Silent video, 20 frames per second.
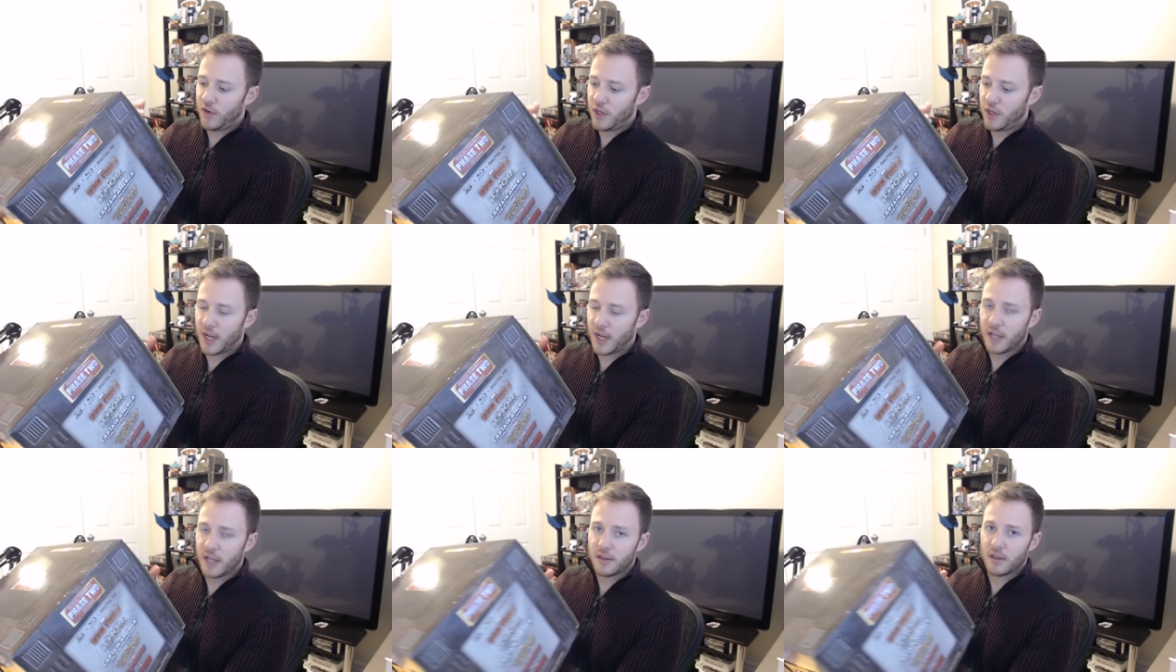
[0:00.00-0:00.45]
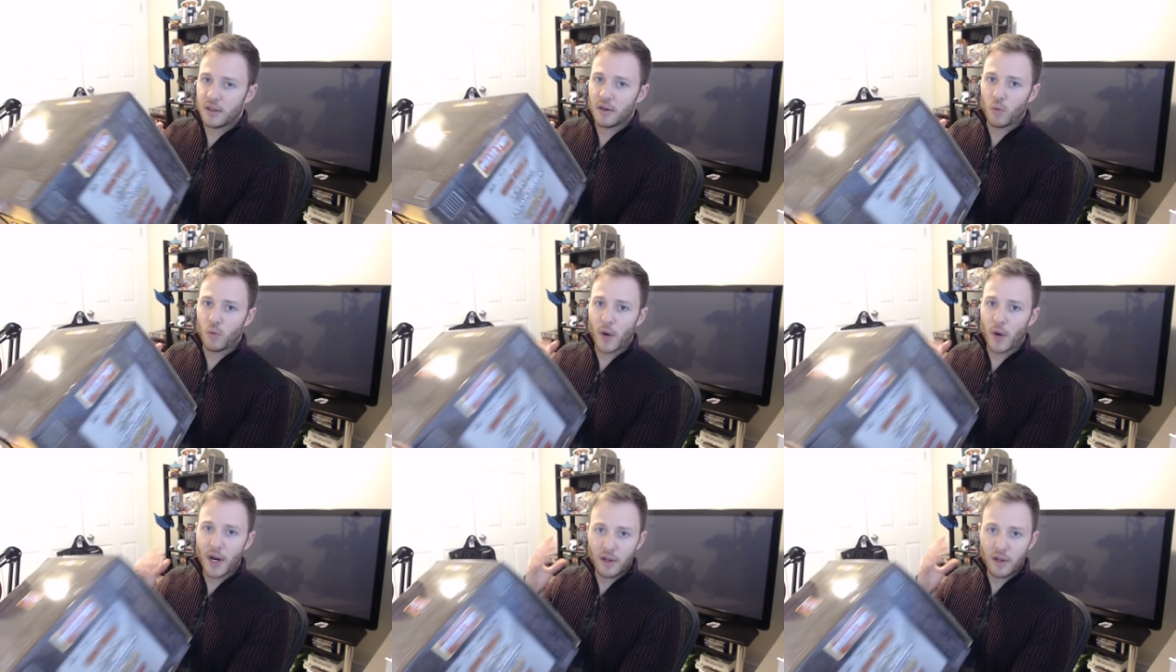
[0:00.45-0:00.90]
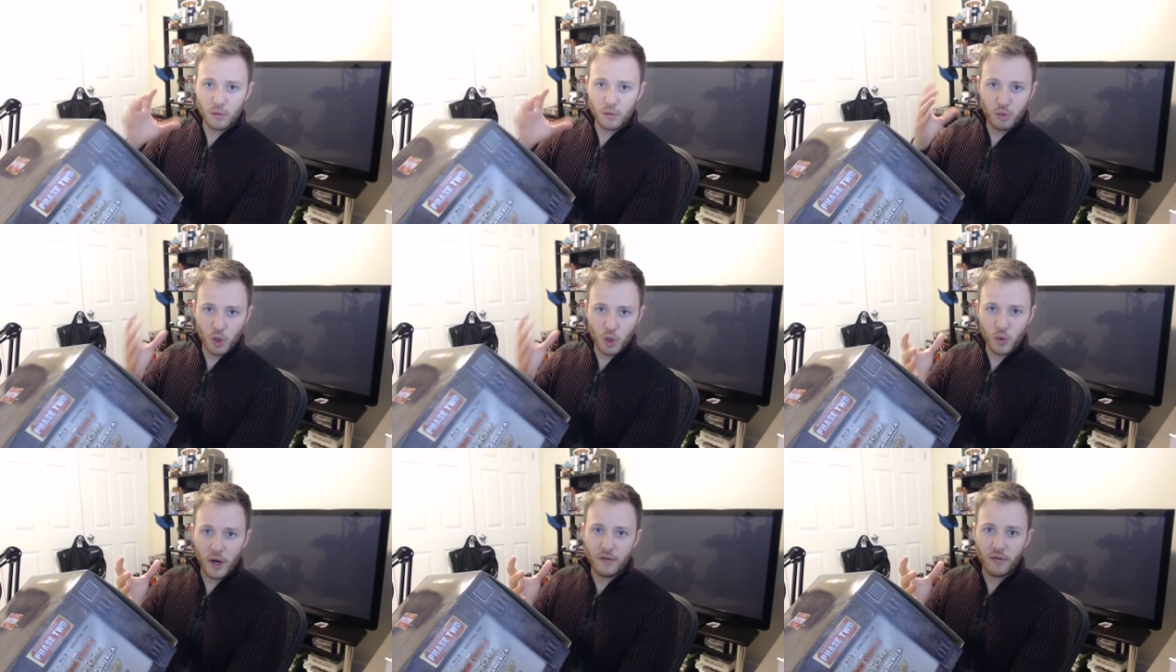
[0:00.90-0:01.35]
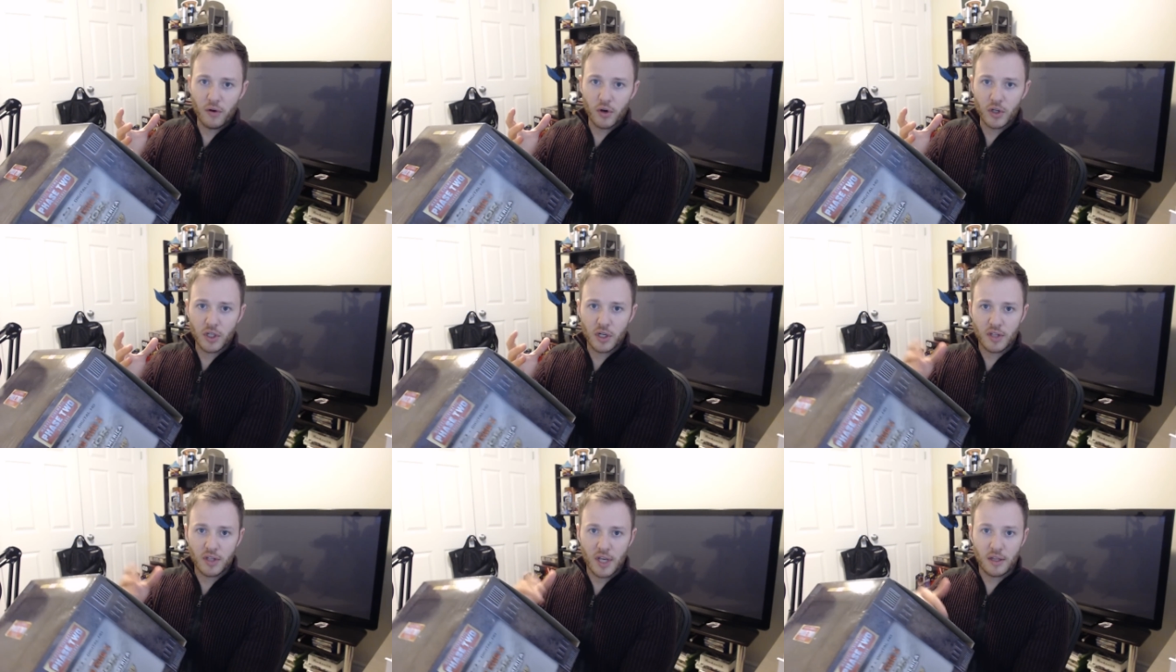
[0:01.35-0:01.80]
You get the regular Blu-ray
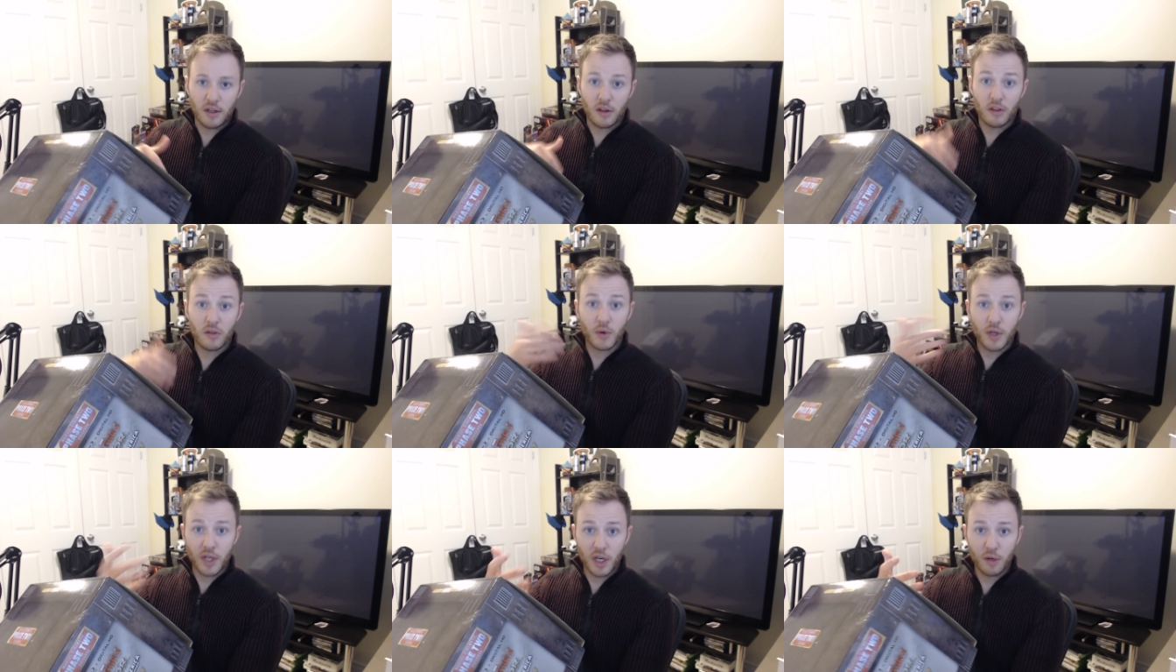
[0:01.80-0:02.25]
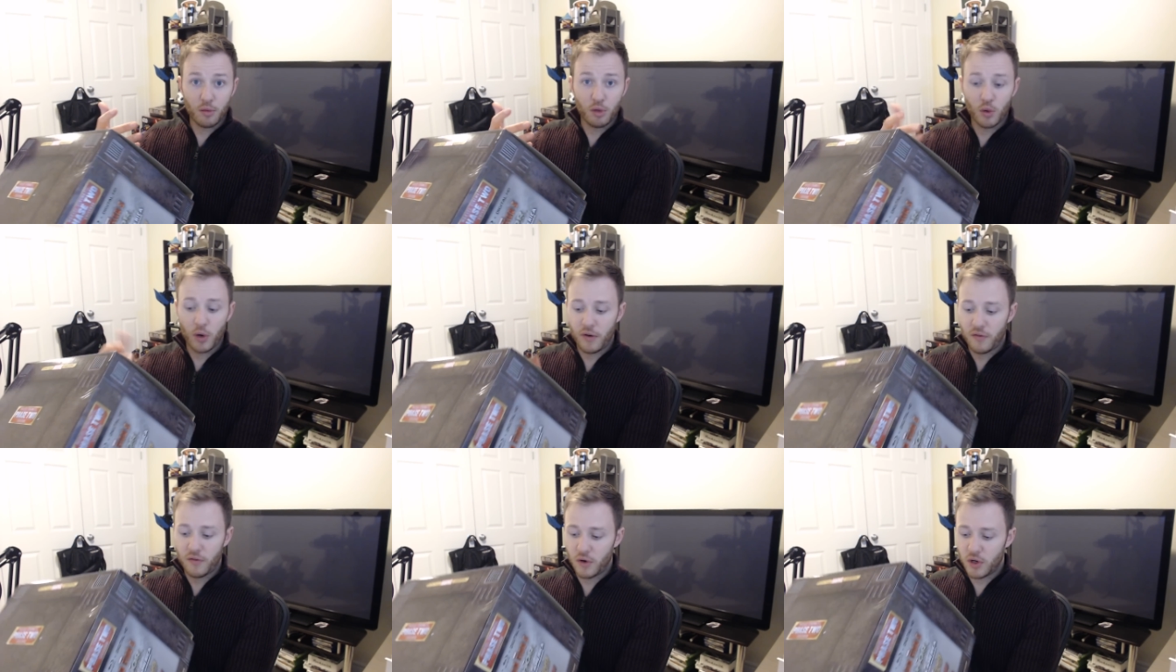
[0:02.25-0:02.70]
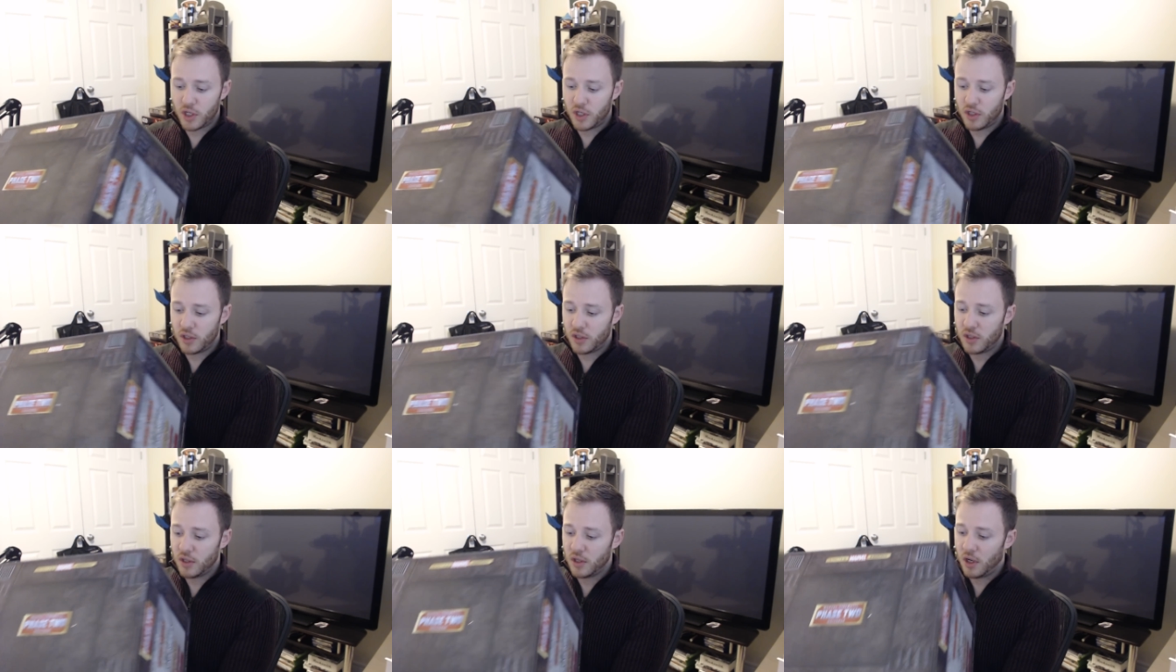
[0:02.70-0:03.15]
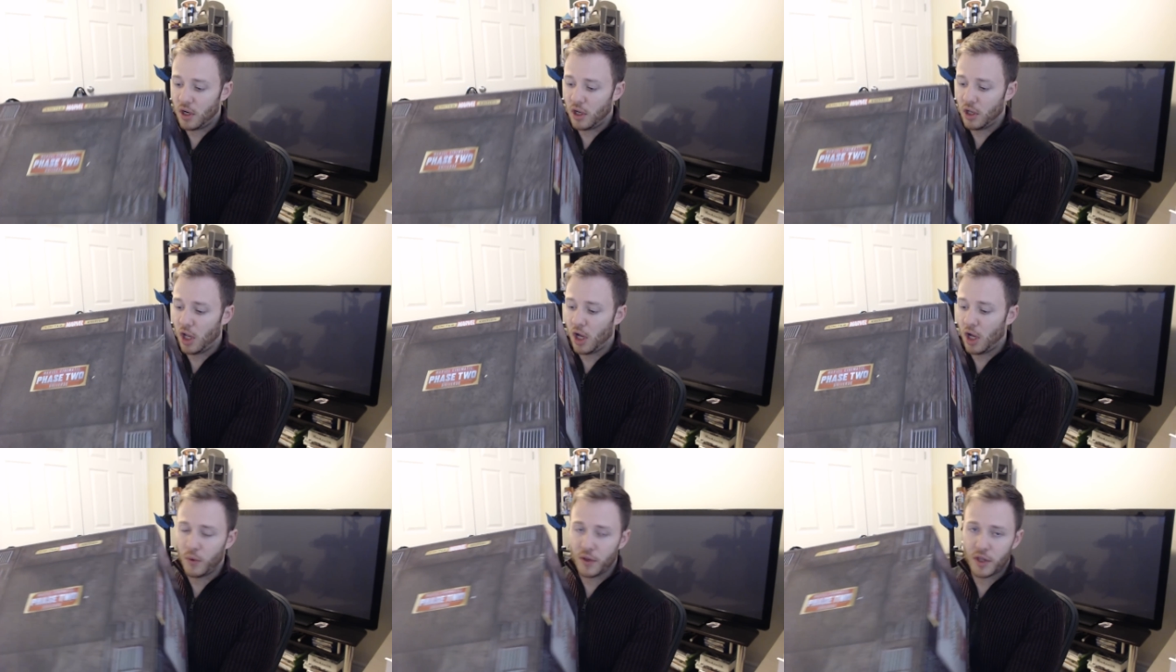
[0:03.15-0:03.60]
versions and the 3D Blu-ray versions,
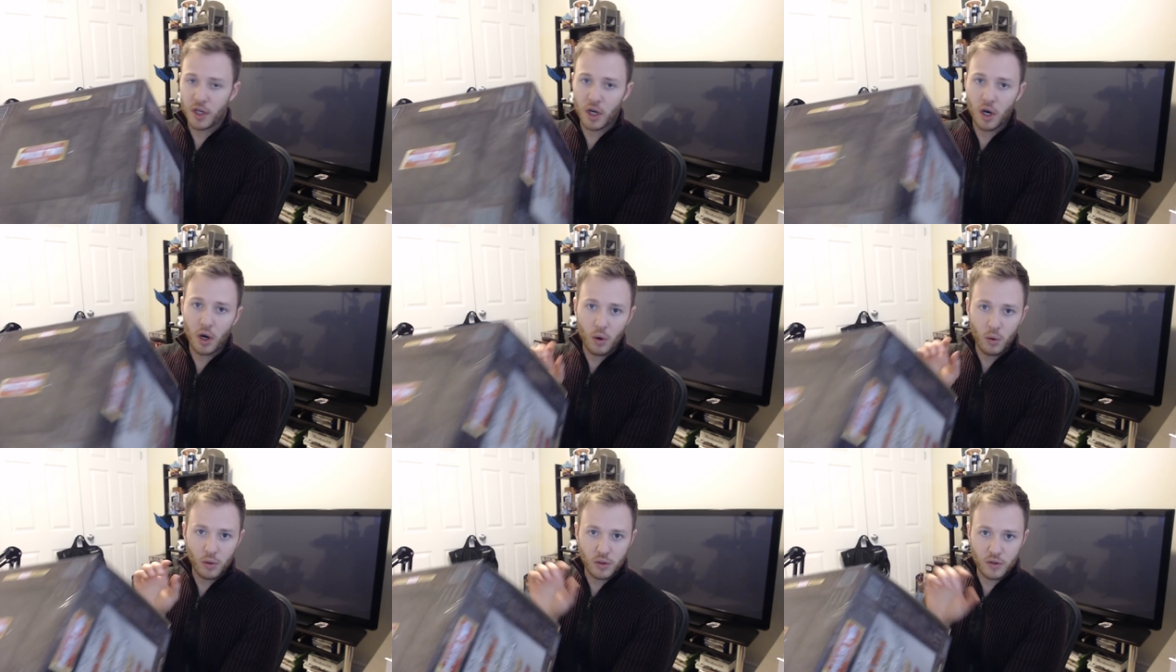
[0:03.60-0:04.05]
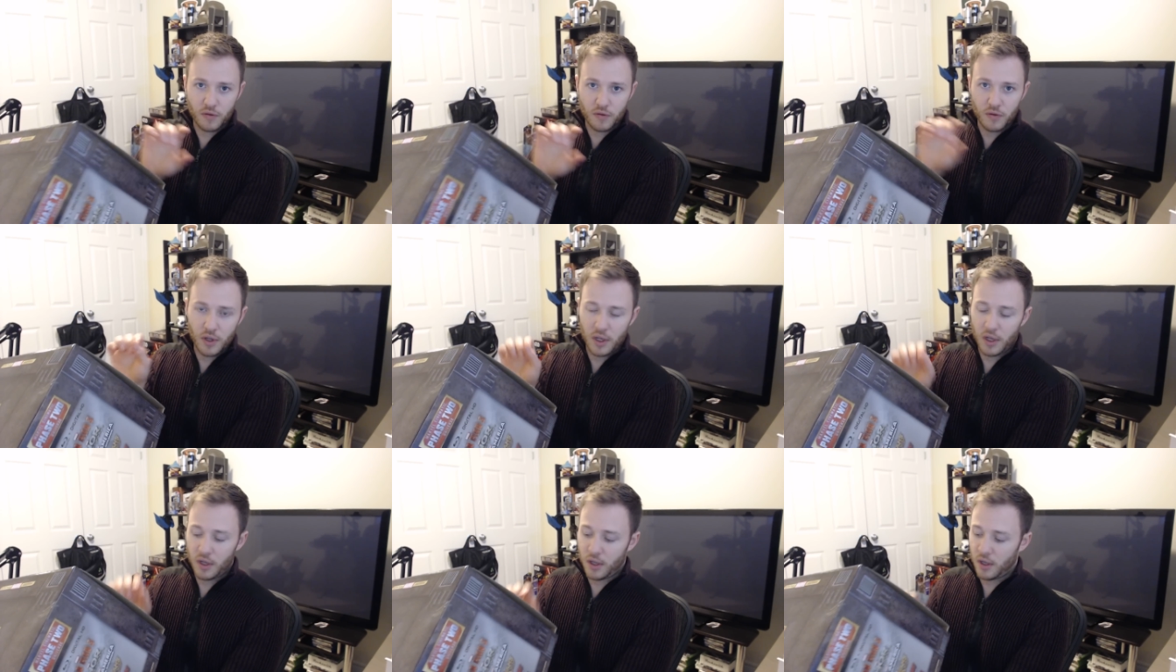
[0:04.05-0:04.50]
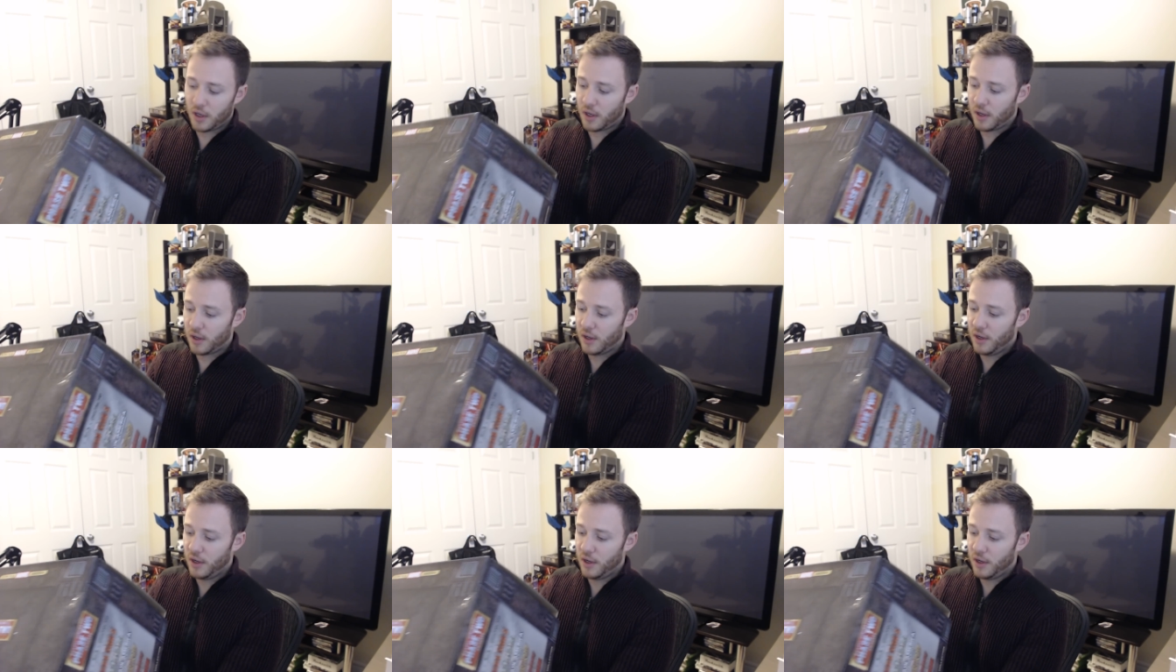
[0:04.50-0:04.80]
along with codes for the uh,